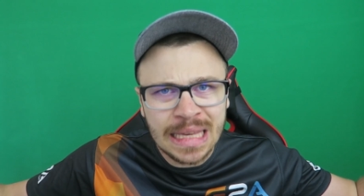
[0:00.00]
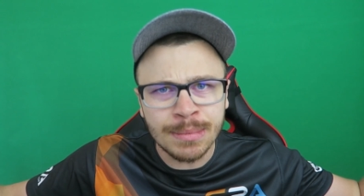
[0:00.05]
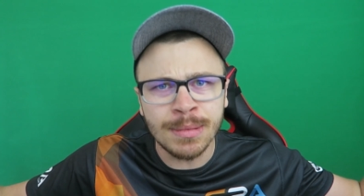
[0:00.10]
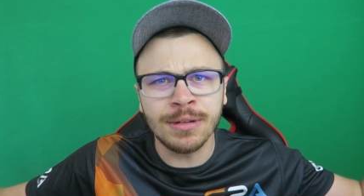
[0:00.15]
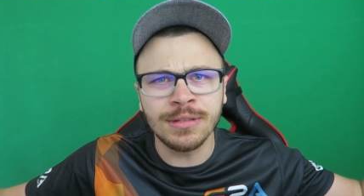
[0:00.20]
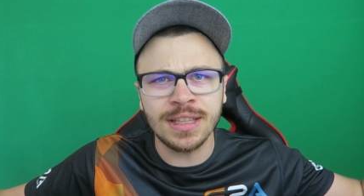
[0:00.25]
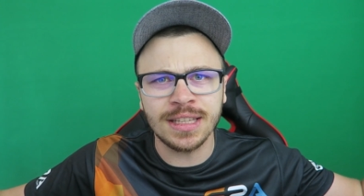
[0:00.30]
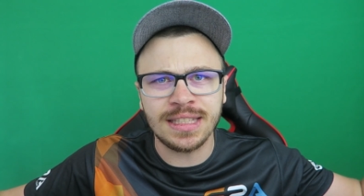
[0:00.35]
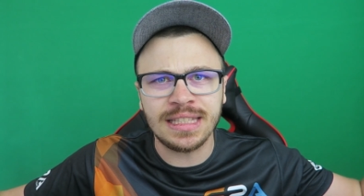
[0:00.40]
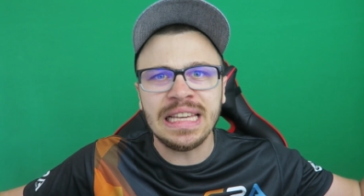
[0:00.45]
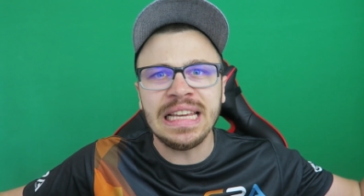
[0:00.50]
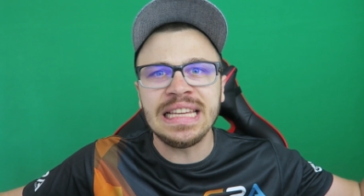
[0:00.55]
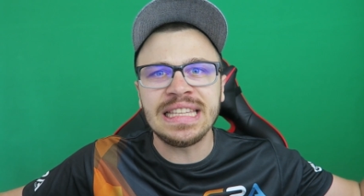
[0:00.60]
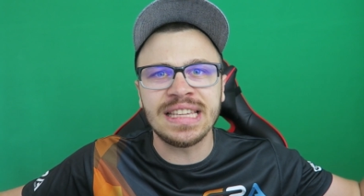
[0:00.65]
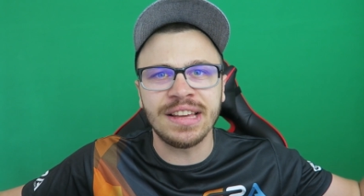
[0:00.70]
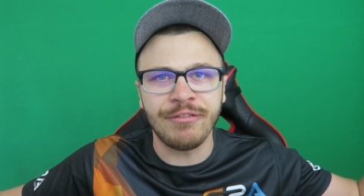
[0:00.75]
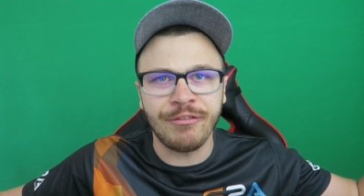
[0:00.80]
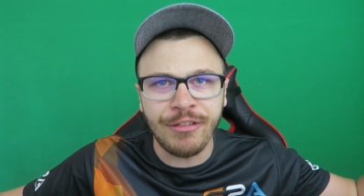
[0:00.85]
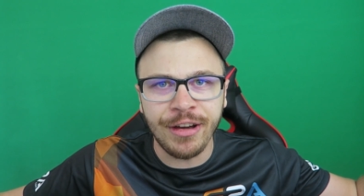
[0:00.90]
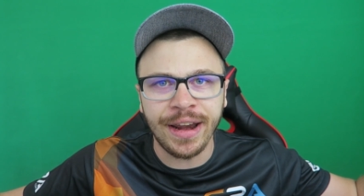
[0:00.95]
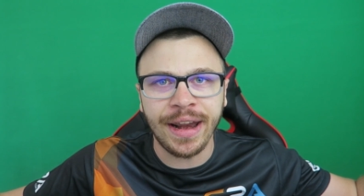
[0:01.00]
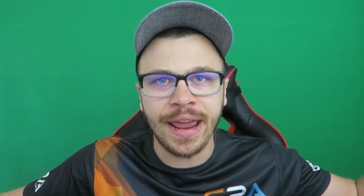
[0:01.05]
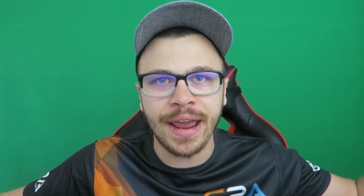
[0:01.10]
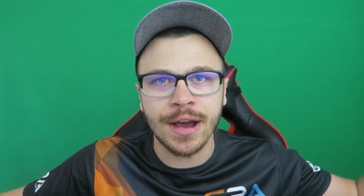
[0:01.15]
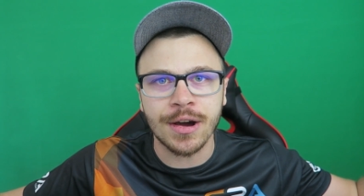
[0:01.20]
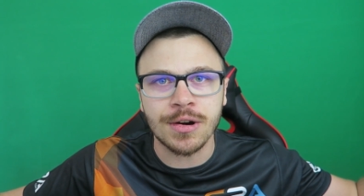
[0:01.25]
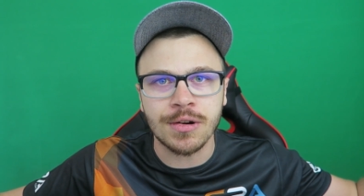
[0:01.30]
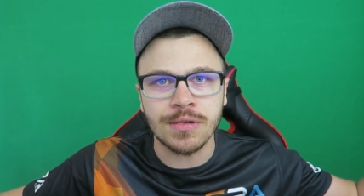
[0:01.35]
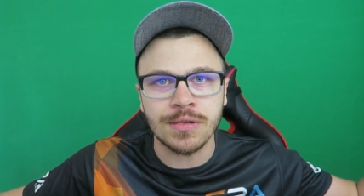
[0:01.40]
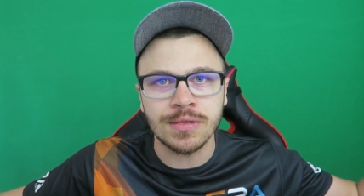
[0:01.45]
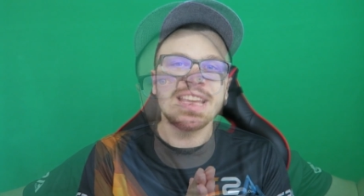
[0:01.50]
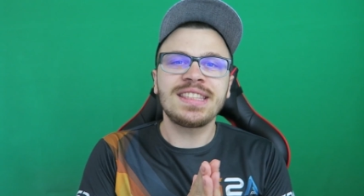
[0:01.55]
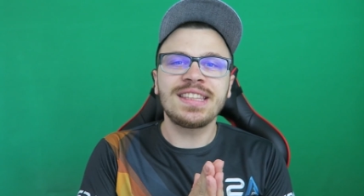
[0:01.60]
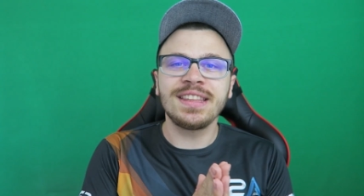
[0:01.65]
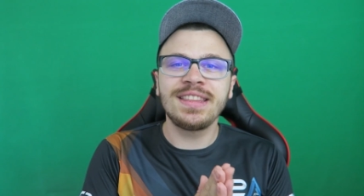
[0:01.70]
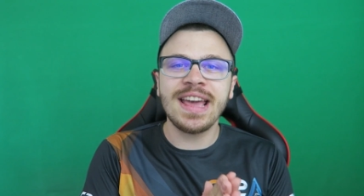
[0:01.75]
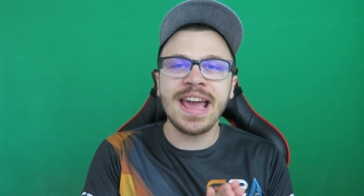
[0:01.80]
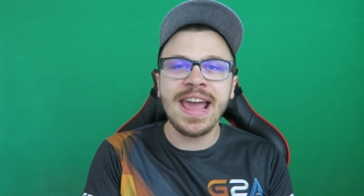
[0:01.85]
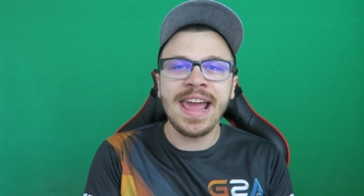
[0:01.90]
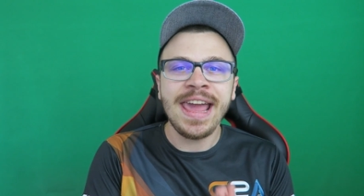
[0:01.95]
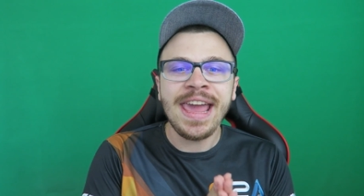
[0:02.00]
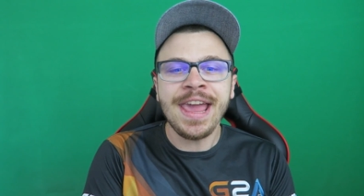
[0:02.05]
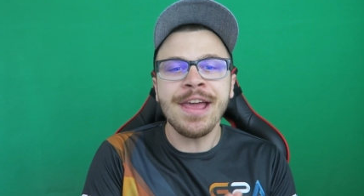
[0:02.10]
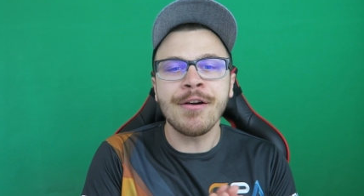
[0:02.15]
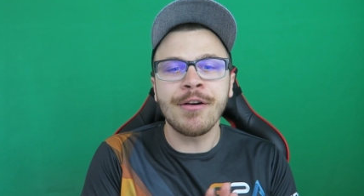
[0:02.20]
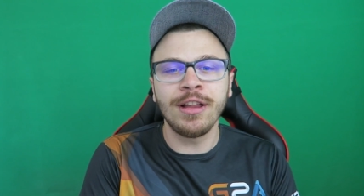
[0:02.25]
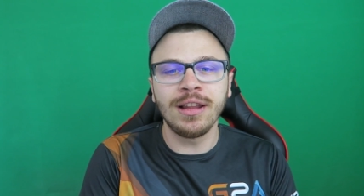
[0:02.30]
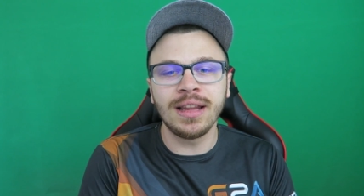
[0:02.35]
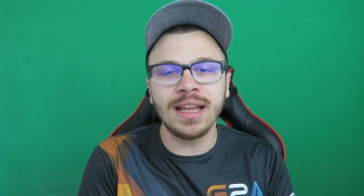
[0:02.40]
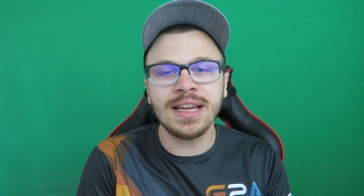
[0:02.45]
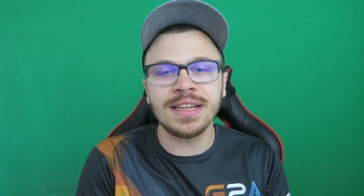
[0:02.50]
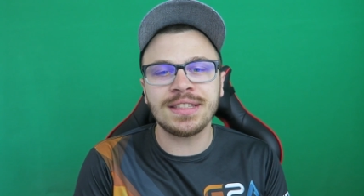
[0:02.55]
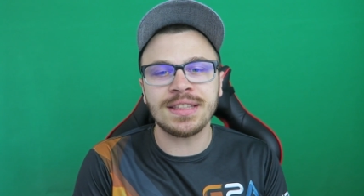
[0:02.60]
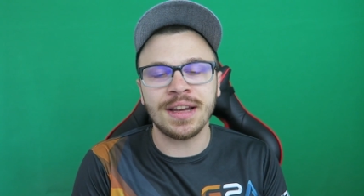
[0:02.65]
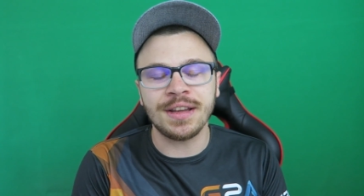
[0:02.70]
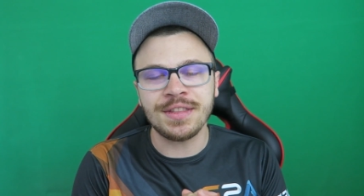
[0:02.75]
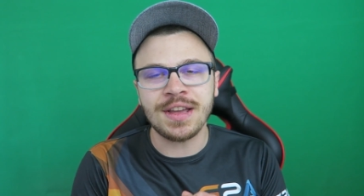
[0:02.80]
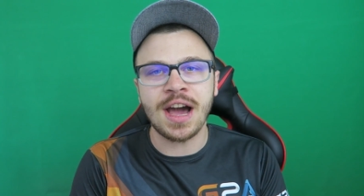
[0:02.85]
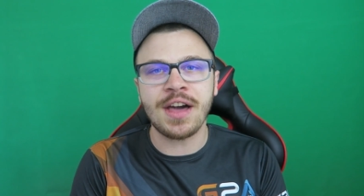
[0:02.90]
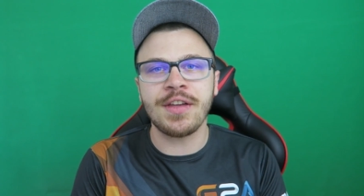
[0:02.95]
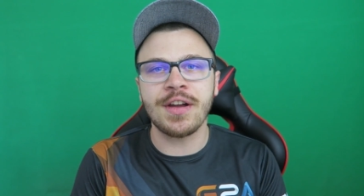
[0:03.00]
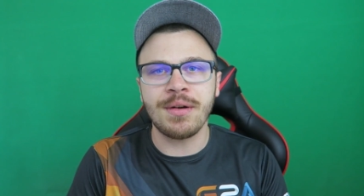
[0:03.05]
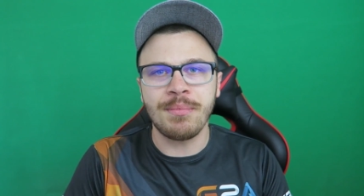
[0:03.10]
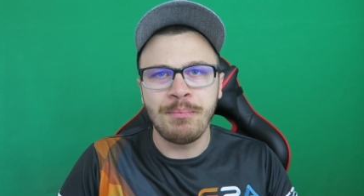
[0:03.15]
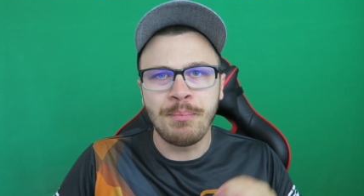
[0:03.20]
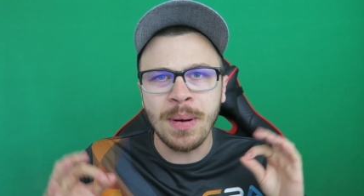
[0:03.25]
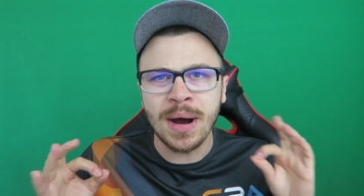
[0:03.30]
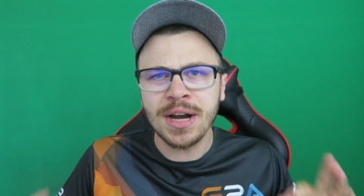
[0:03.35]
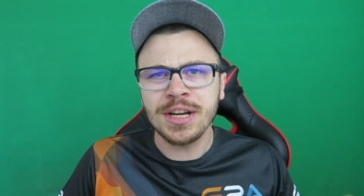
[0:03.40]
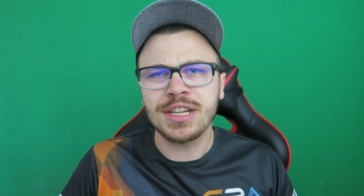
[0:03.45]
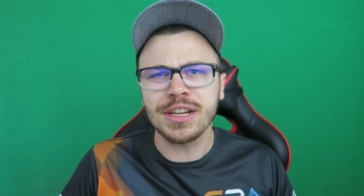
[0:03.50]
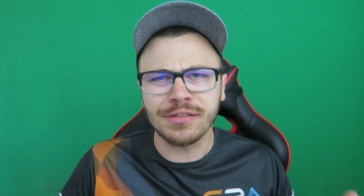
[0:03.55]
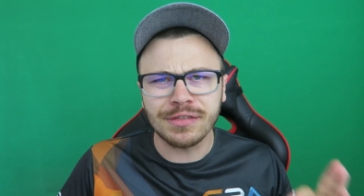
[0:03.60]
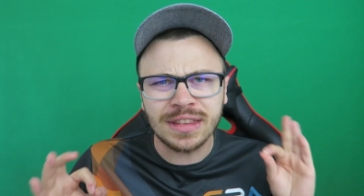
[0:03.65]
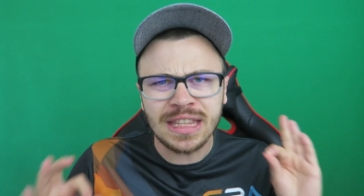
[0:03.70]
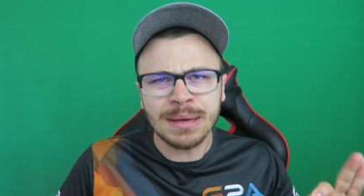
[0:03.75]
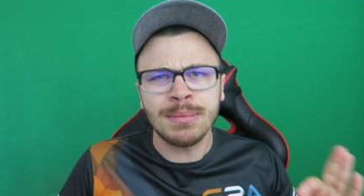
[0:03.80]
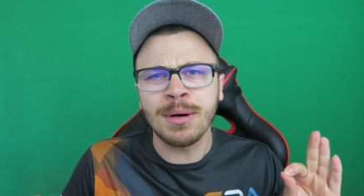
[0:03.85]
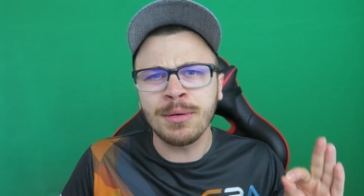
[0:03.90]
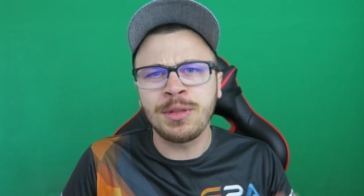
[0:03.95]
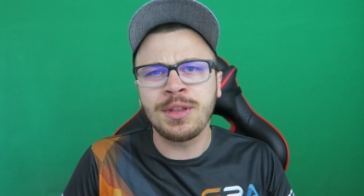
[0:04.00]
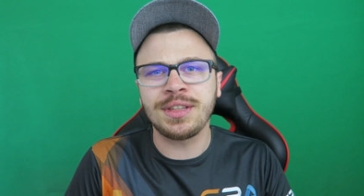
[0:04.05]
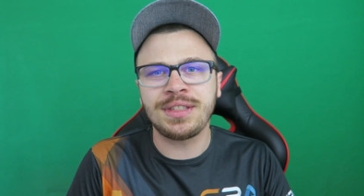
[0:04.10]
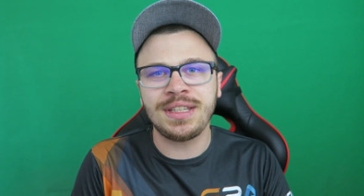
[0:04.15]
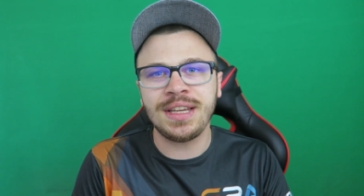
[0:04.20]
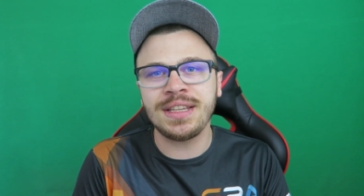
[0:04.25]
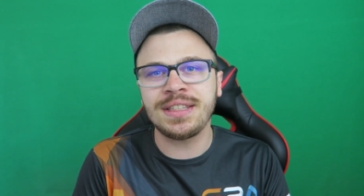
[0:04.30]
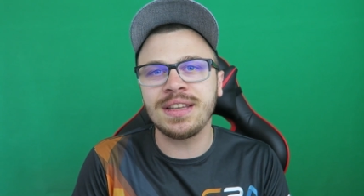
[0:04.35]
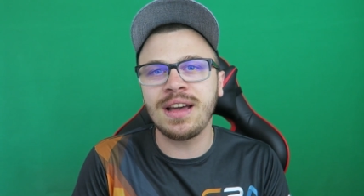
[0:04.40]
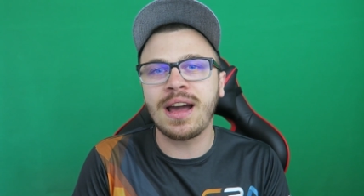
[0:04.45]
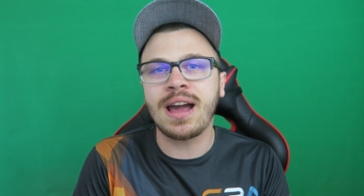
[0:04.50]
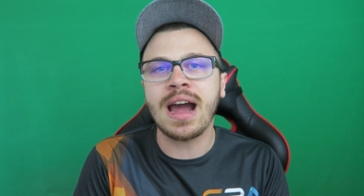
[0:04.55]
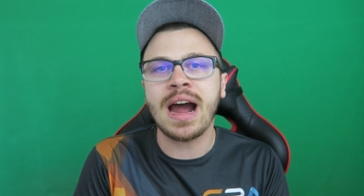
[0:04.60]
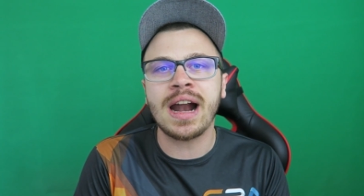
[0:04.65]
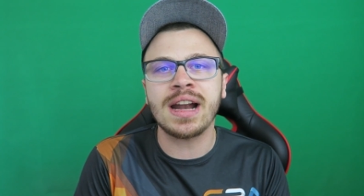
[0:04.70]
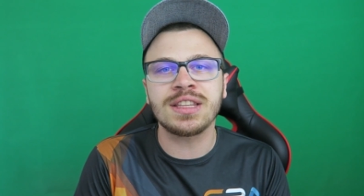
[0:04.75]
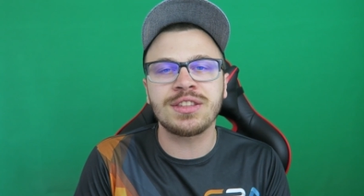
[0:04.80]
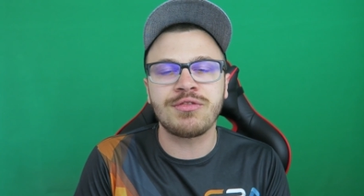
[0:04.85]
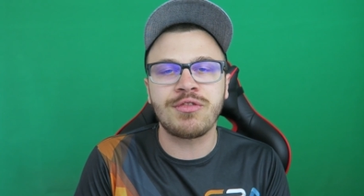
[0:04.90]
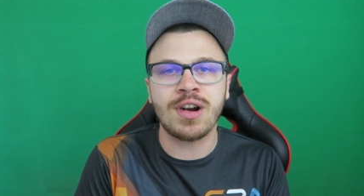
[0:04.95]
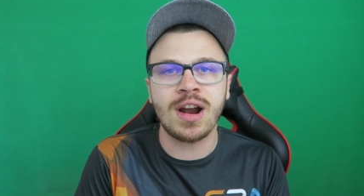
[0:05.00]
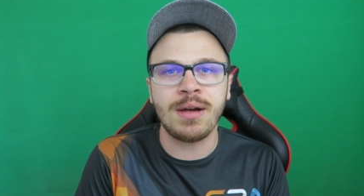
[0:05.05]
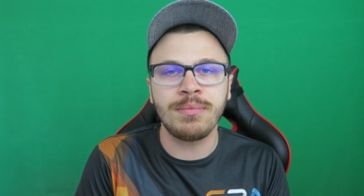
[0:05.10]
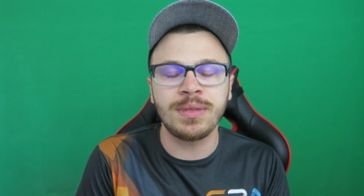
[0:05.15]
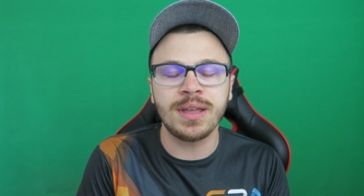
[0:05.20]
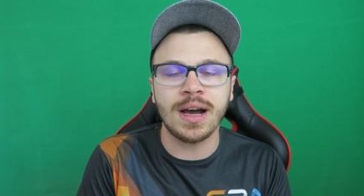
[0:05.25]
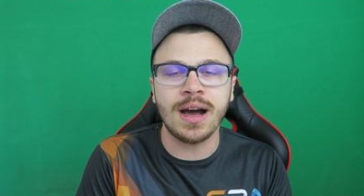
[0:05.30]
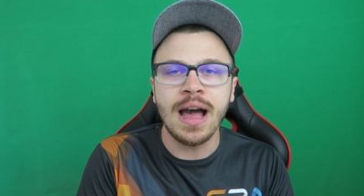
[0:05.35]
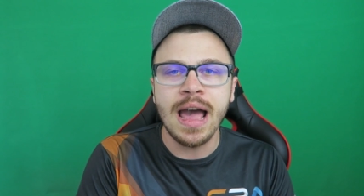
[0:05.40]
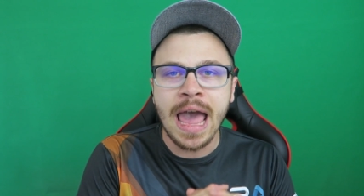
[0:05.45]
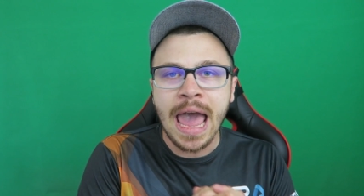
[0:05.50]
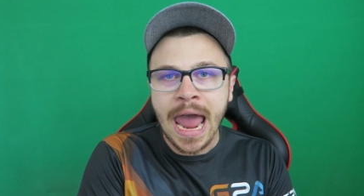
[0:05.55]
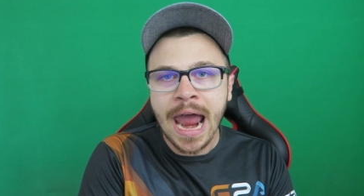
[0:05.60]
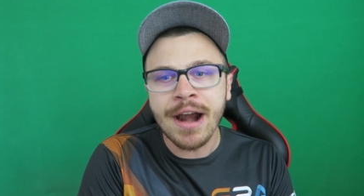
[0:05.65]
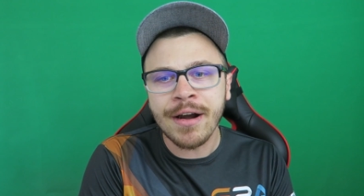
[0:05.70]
Team of the Season video. Yesterday he released another bunch of Team of the Season cards from the